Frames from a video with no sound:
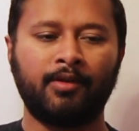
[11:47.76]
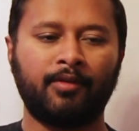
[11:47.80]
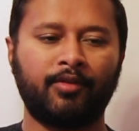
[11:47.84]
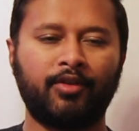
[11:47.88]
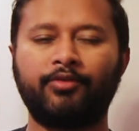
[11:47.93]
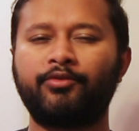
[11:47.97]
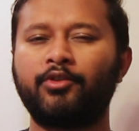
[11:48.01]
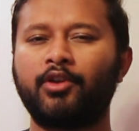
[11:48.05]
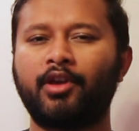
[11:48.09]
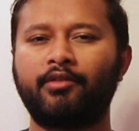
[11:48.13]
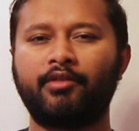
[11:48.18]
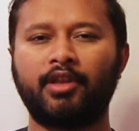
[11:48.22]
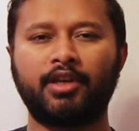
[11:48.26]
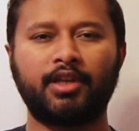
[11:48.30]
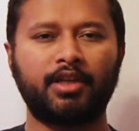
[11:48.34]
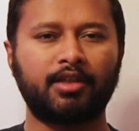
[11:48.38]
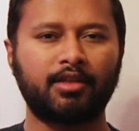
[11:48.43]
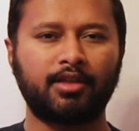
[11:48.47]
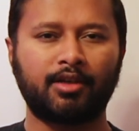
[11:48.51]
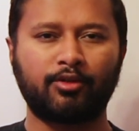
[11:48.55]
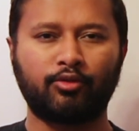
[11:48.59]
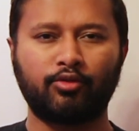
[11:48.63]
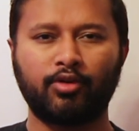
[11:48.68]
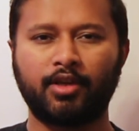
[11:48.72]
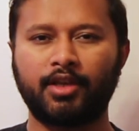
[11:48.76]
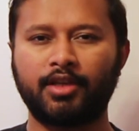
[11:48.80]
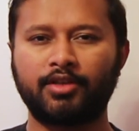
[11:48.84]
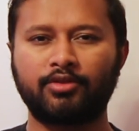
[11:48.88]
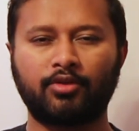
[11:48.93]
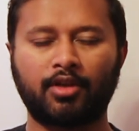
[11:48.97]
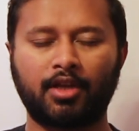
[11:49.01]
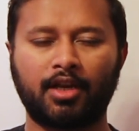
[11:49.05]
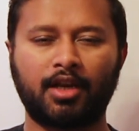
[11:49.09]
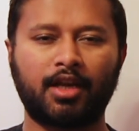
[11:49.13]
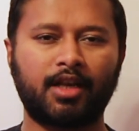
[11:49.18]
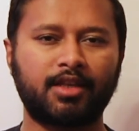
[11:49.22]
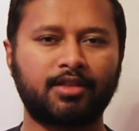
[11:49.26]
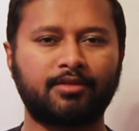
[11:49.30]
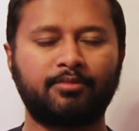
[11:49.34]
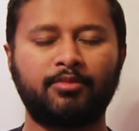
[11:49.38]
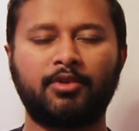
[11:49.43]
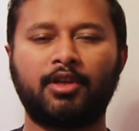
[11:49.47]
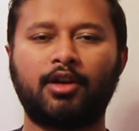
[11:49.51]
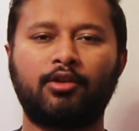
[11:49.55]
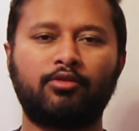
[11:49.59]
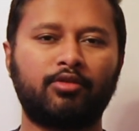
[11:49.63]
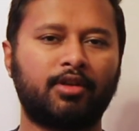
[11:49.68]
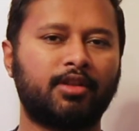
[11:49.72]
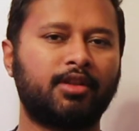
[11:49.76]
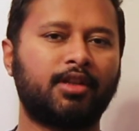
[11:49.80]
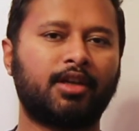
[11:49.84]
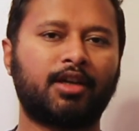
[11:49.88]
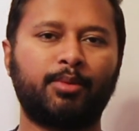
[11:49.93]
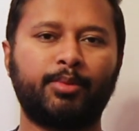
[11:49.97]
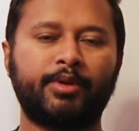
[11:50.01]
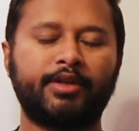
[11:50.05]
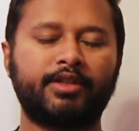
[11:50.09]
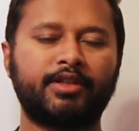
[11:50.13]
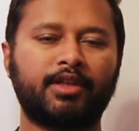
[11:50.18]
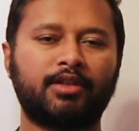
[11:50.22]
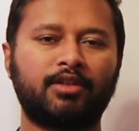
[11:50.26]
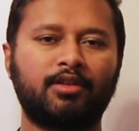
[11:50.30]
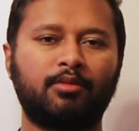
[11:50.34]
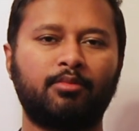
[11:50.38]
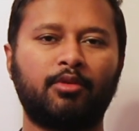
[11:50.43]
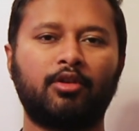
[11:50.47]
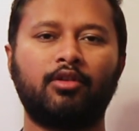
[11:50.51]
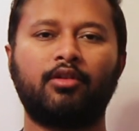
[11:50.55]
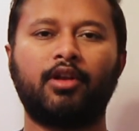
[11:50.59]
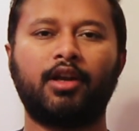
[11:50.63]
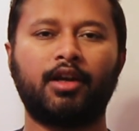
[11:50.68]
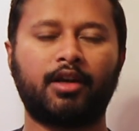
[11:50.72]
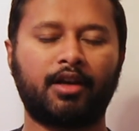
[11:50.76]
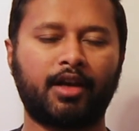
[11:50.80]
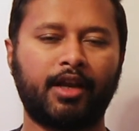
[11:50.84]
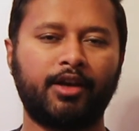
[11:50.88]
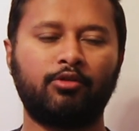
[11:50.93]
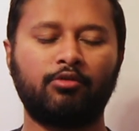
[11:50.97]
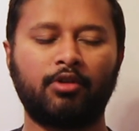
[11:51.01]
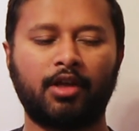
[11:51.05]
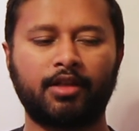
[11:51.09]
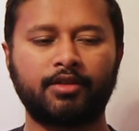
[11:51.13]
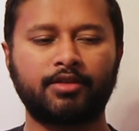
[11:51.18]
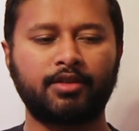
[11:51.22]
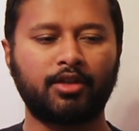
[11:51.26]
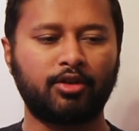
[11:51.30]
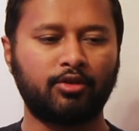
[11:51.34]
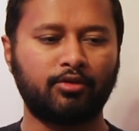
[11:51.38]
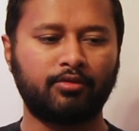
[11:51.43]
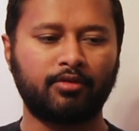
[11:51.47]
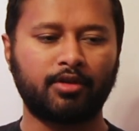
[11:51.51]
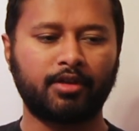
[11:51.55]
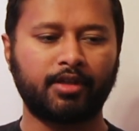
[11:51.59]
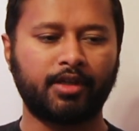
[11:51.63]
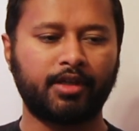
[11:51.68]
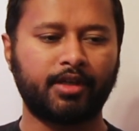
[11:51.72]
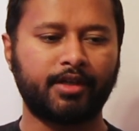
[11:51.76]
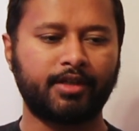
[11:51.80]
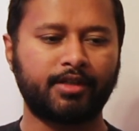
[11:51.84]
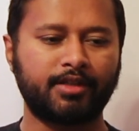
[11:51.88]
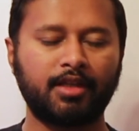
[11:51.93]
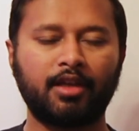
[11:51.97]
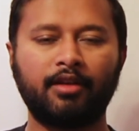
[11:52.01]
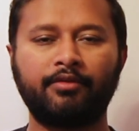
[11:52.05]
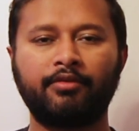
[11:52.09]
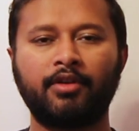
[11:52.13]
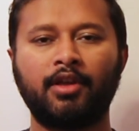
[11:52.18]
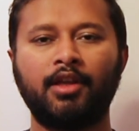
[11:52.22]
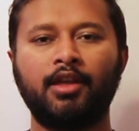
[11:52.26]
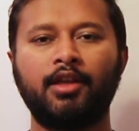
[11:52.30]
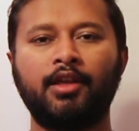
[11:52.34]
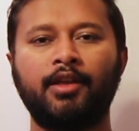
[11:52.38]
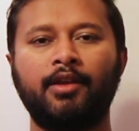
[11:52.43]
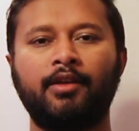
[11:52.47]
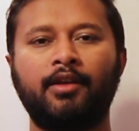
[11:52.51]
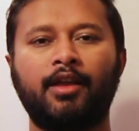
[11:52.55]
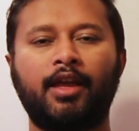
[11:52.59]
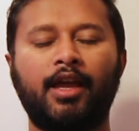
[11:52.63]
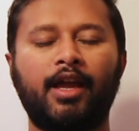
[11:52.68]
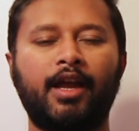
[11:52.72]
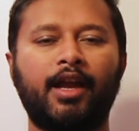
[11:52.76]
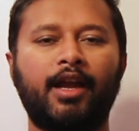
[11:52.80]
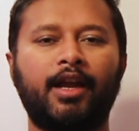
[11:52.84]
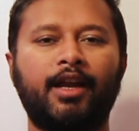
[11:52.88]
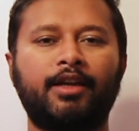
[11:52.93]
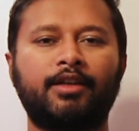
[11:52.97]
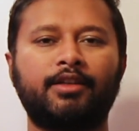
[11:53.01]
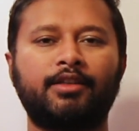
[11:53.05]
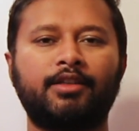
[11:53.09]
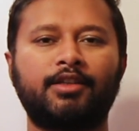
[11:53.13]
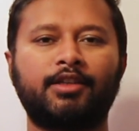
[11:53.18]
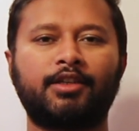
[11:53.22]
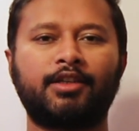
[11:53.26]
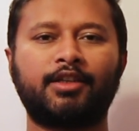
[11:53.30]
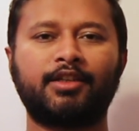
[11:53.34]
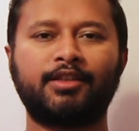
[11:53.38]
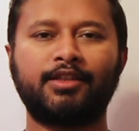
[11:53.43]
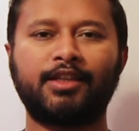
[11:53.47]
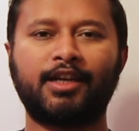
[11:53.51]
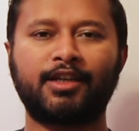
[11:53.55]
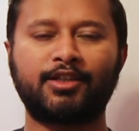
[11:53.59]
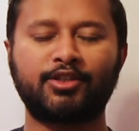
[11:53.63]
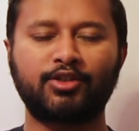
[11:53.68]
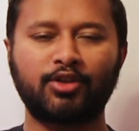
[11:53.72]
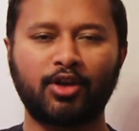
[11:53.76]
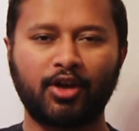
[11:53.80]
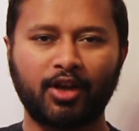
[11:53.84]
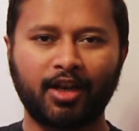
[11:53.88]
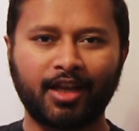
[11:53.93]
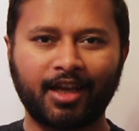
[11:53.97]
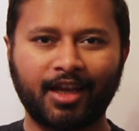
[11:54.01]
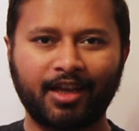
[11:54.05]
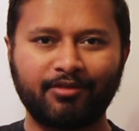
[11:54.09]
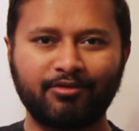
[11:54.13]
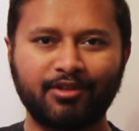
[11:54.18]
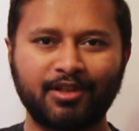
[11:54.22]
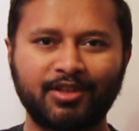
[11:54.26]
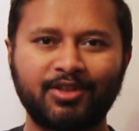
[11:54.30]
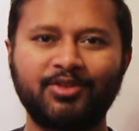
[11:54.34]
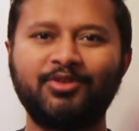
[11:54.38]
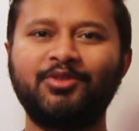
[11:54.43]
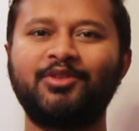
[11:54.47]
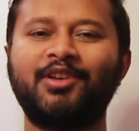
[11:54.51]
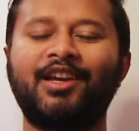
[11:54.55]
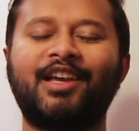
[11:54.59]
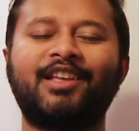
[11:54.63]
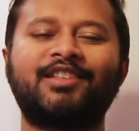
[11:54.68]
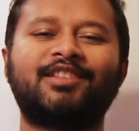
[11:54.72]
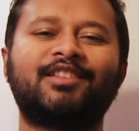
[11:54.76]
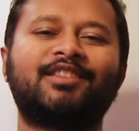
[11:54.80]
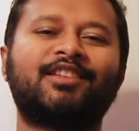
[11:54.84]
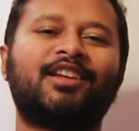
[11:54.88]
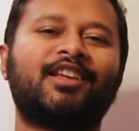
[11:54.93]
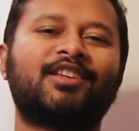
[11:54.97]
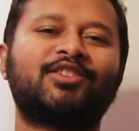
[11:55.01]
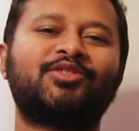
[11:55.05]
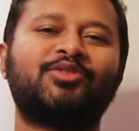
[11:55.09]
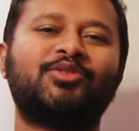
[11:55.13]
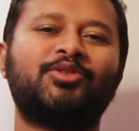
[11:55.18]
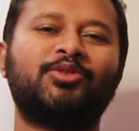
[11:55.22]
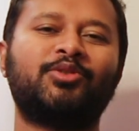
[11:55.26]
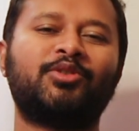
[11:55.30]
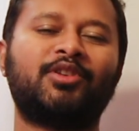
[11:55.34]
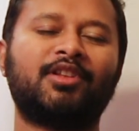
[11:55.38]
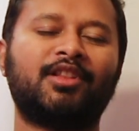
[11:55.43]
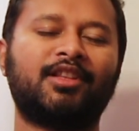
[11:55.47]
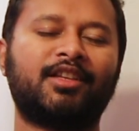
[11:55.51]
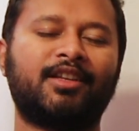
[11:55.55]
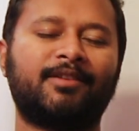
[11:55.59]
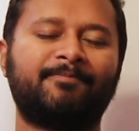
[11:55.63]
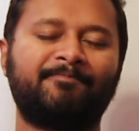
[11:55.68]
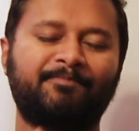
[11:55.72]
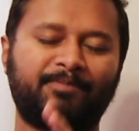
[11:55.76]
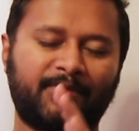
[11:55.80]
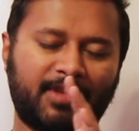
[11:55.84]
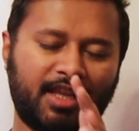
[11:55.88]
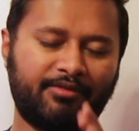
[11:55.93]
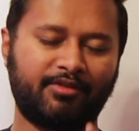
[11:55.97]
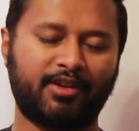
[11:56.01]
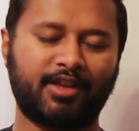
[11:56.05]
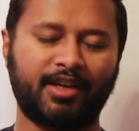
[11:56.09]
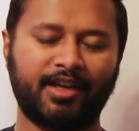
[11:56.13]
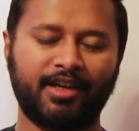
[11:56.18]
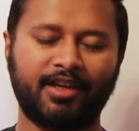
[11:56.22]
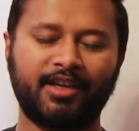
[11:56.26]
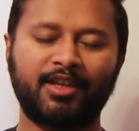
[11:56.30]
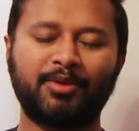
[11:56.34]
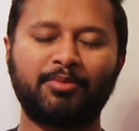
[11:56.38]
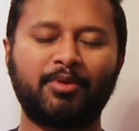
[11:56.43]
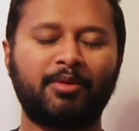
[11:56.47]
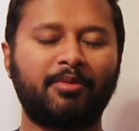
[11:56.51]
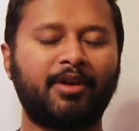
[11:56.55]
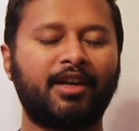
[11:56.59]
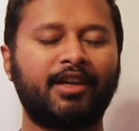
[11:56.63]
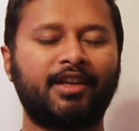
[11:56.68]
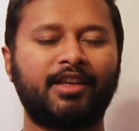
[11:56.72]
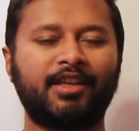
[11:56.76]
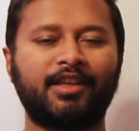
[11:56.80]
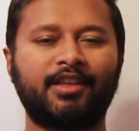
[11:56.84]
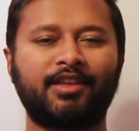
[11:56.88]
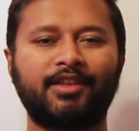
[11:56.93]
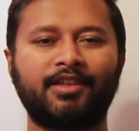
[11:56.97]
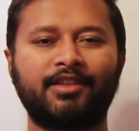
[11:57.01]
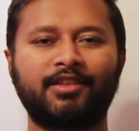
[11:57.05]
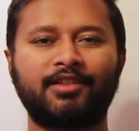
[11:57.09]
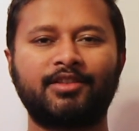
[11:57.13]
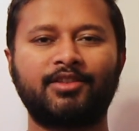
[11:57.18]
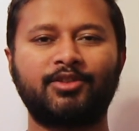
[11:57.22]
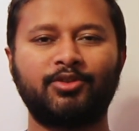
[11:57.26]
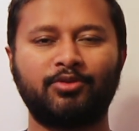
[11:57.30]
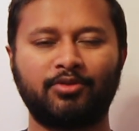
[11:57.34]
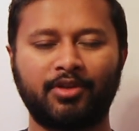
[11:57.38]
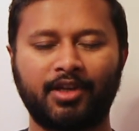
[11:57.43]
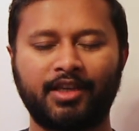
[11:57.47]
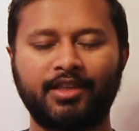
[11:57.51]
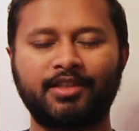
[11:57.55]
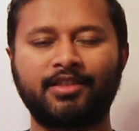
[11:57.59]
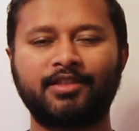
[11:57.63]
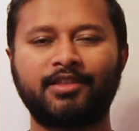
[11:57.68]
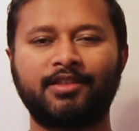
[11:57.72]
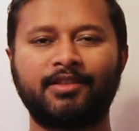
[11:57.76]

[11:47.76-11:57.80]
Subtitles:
If you have any other queries, you can ask me out in the comment section below. I'll try to answer you over there itself. And that's all. I will see you guys in the next video. Till then, have a great day. Bye bye. Take care. See you guys.